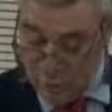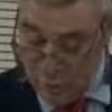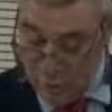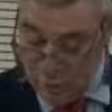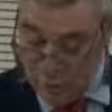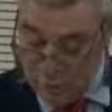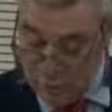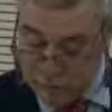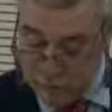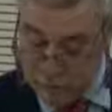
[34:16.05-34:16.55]

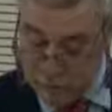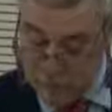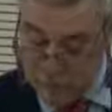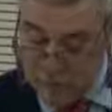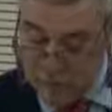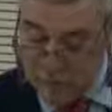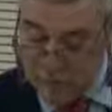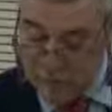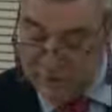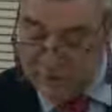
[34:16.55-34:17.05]
August
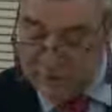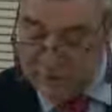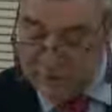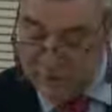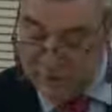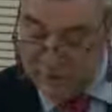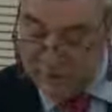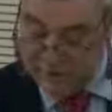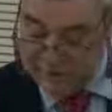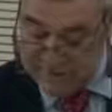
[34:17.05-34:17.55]

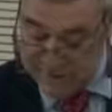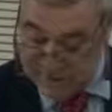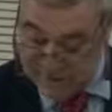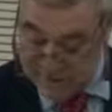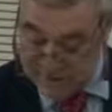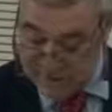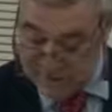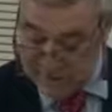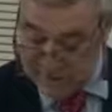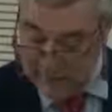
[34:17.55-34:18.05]

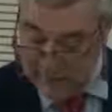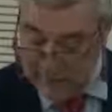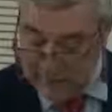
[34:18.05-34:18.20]
2017,